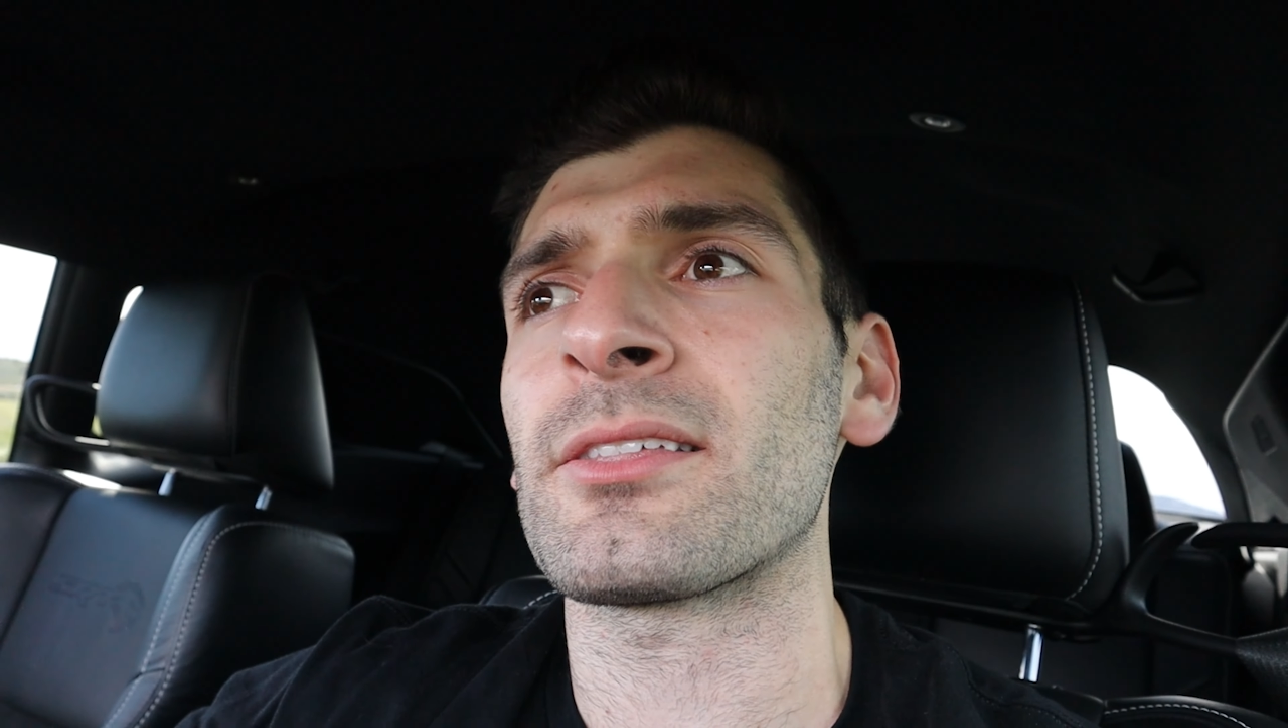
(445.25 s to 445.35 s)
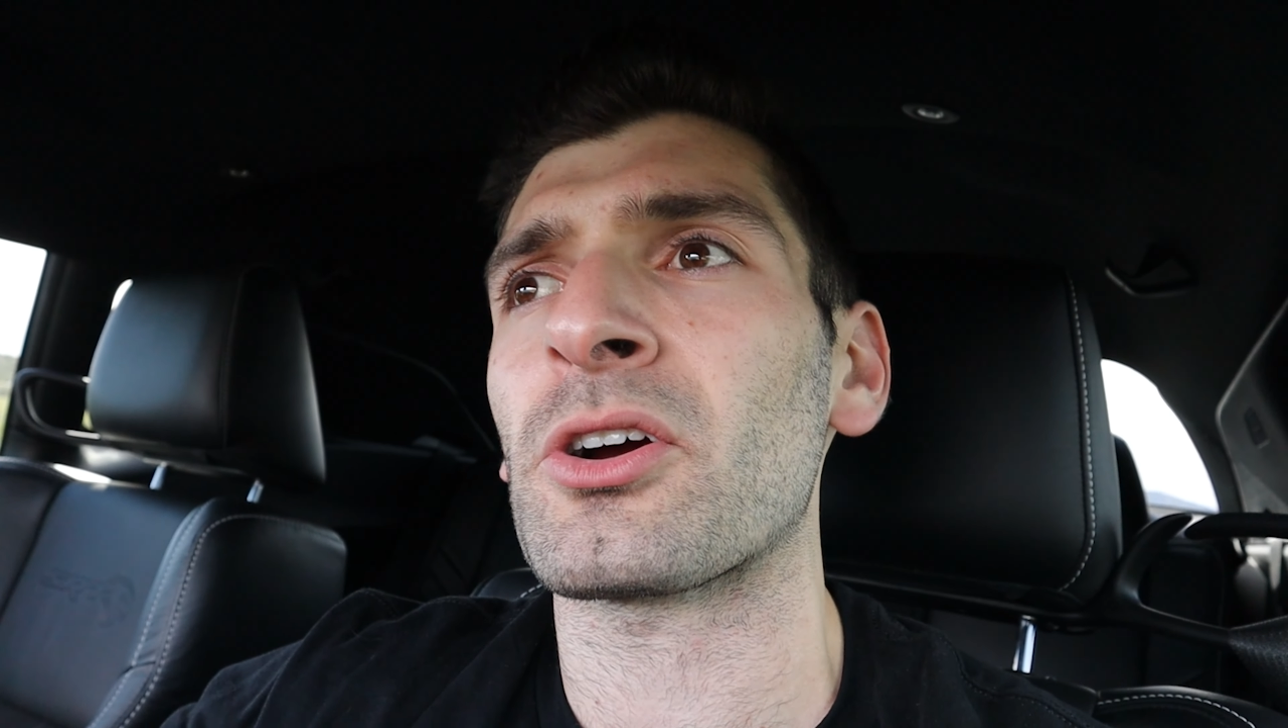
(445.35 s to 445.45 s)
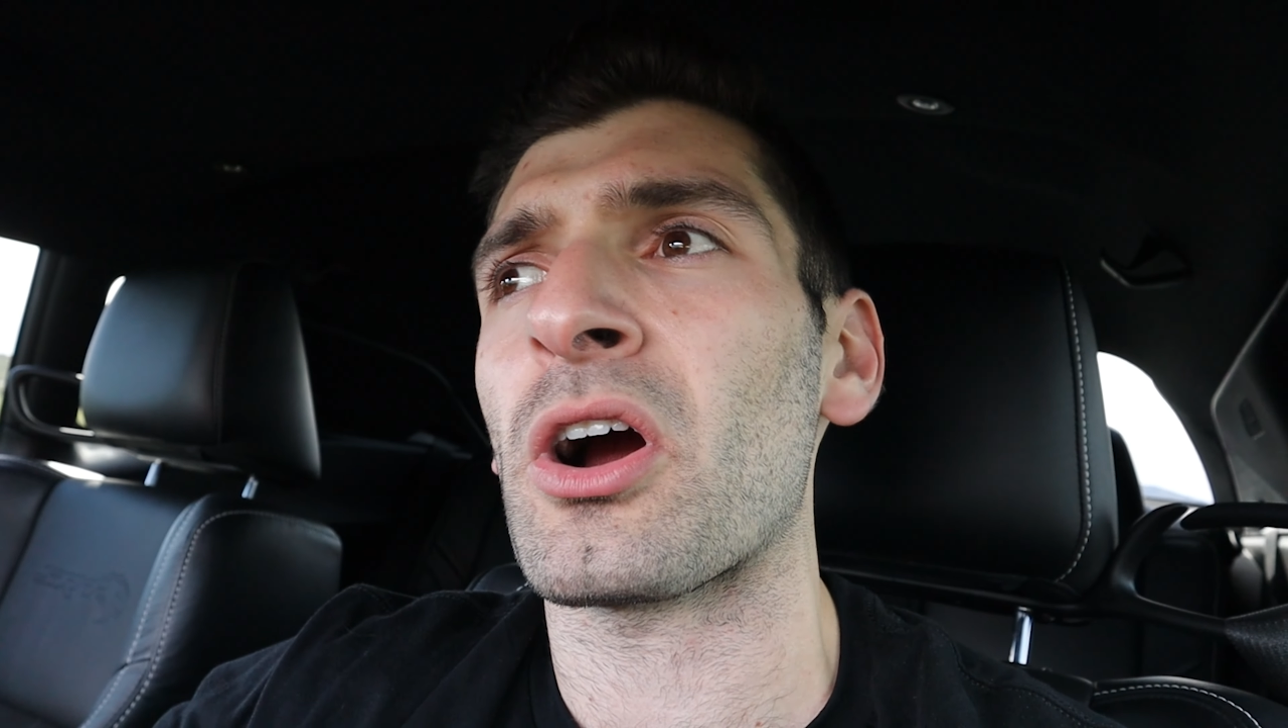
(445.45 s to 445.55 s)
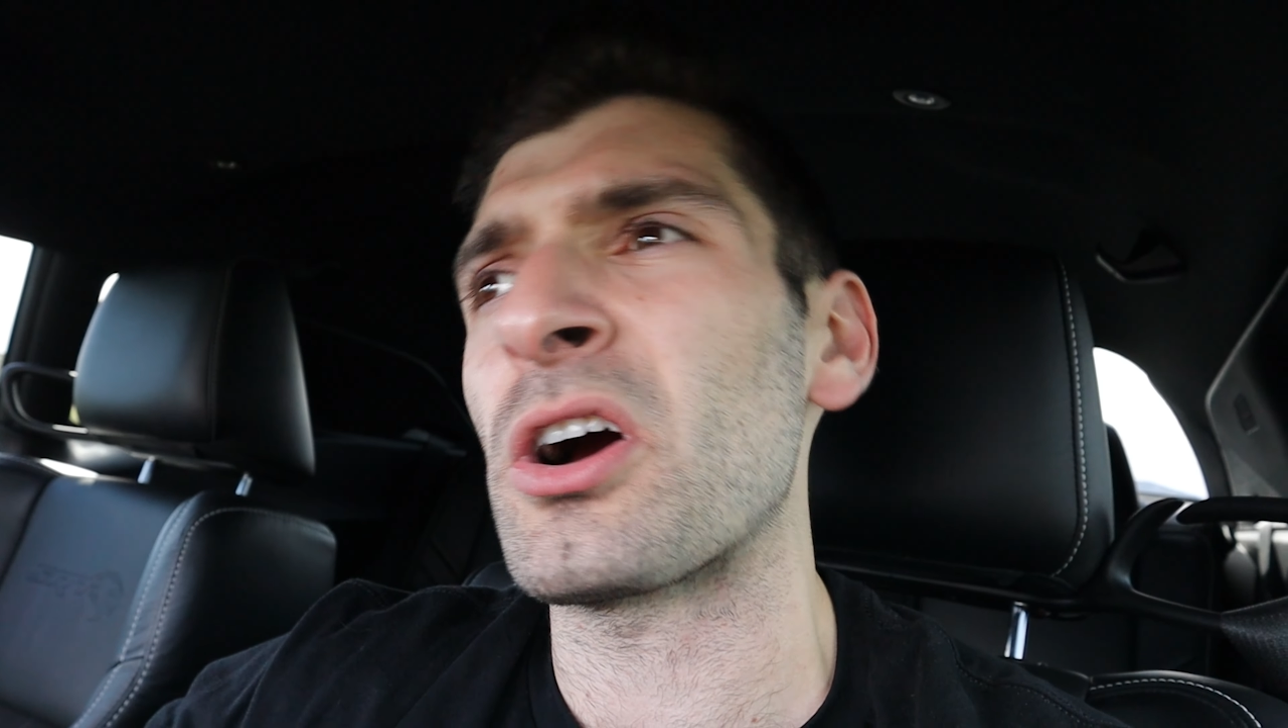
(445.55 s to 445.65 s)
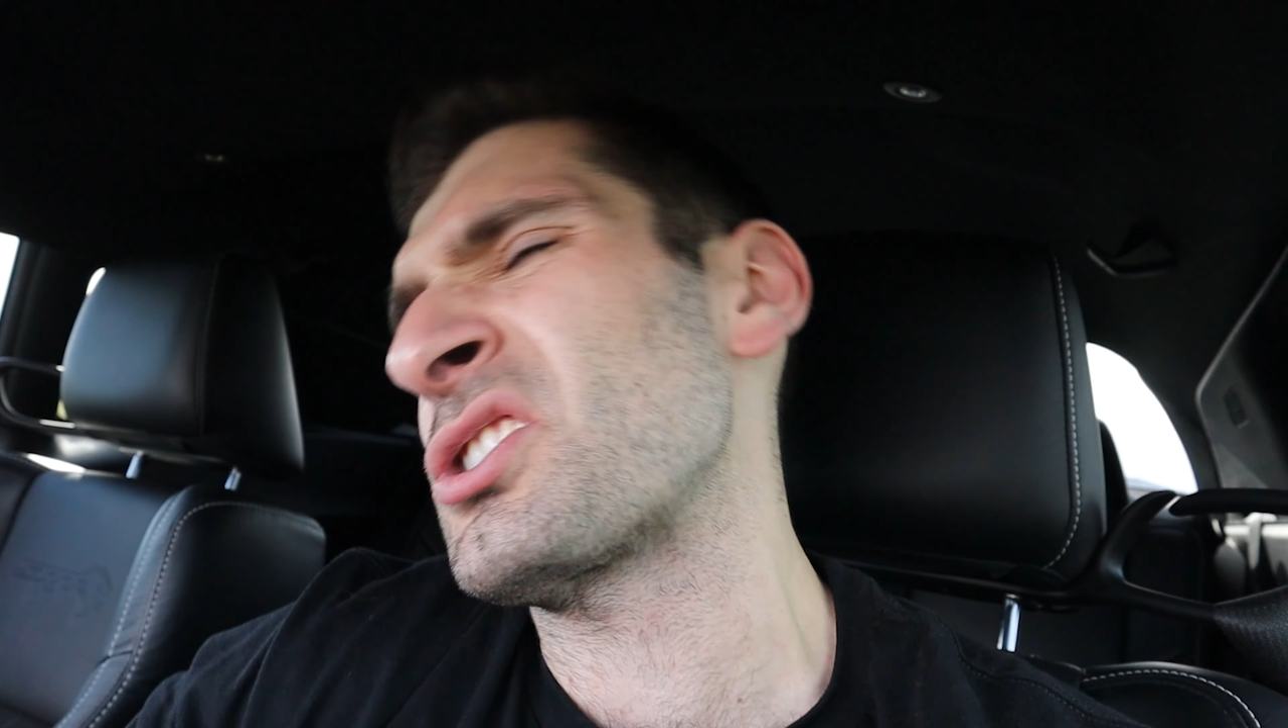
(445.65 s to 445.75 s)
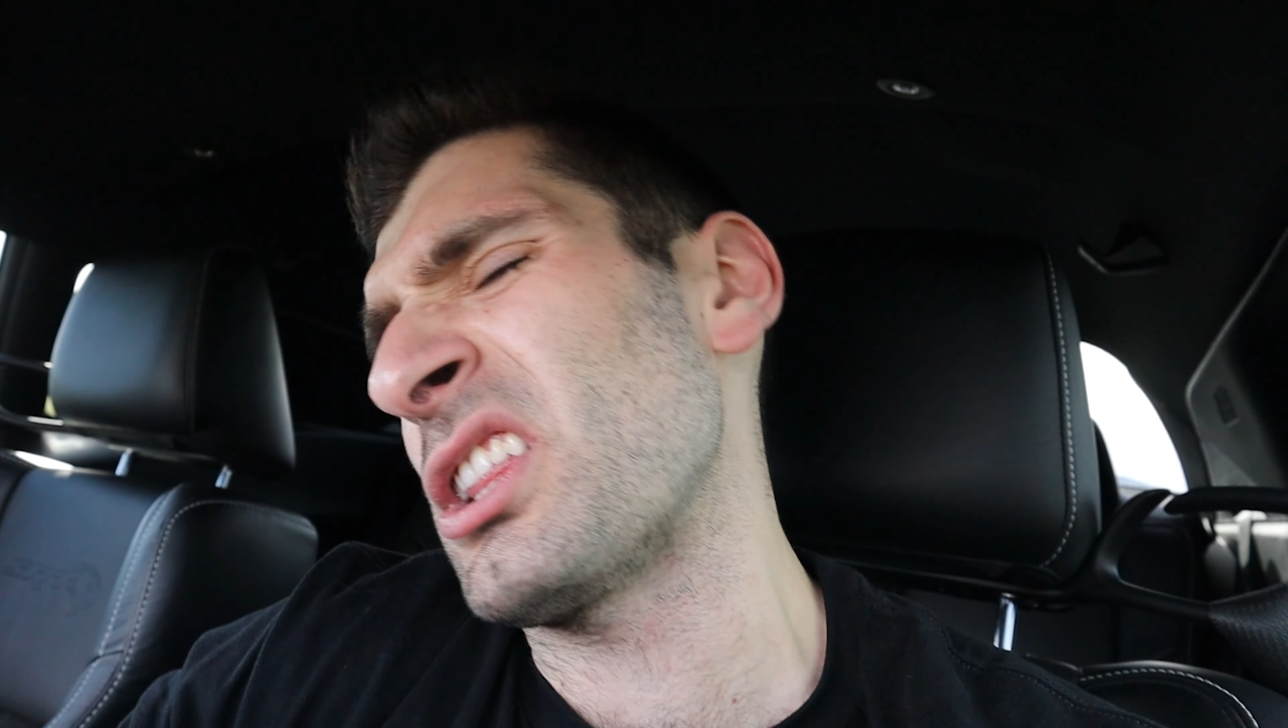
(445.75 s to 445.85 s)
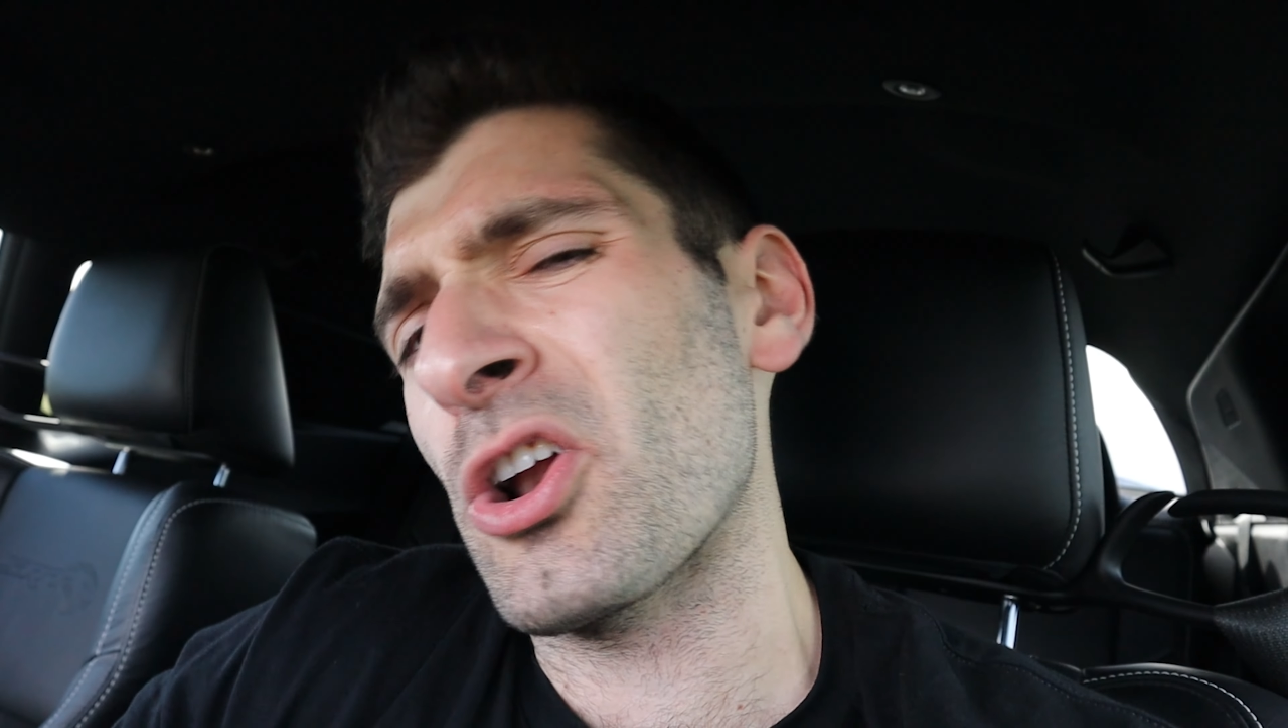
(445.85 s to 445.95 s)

their cars a